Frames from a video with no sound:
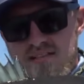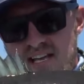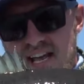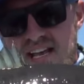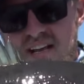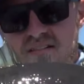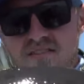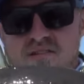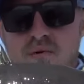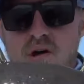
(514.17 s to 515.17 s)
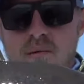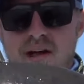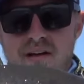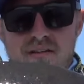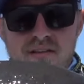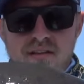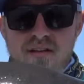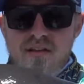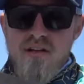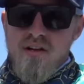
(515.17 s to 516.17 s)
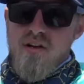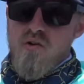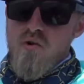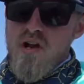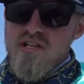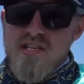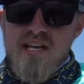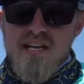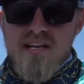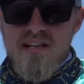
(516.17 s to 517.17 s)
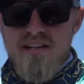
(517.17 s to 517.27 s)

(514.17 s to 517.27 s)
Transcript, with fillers: tank of a smallmouth. Crushed it.